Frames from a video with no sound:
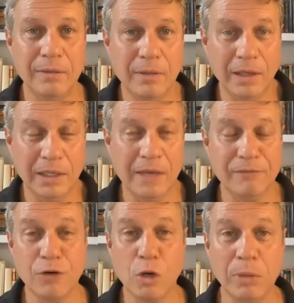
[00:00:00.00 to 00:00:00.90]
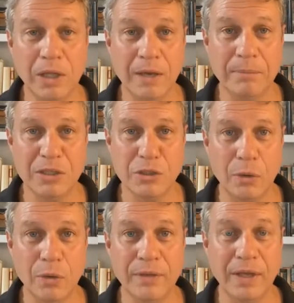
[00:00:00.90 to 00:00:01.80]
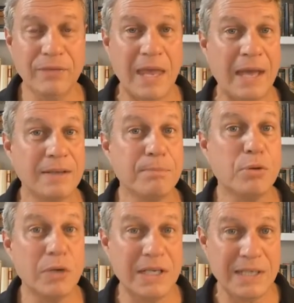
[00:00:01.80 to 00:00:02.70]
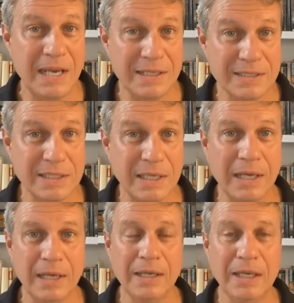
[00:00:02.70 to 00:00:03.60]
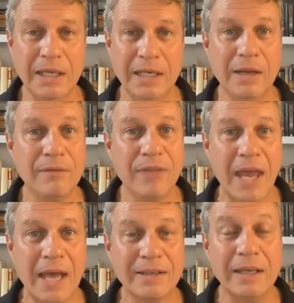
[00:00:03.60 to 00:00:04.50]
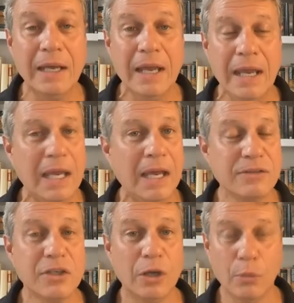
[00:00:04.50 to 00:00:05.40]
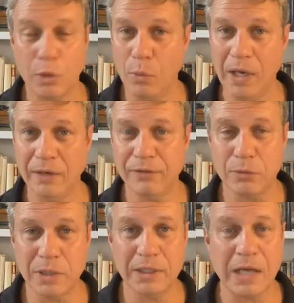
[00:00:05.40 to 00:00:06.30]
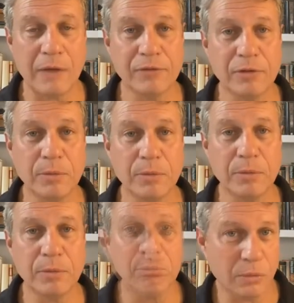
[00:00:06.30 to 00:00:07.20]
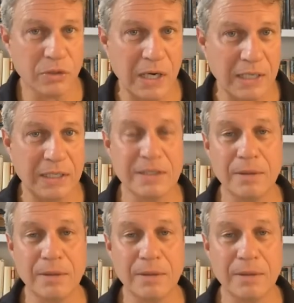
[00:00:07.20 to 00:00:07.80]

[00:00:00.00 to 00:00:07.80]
again verbally i've been told that that predates uh, any of that and so we're waiting for written confirmation and we're trying to get to the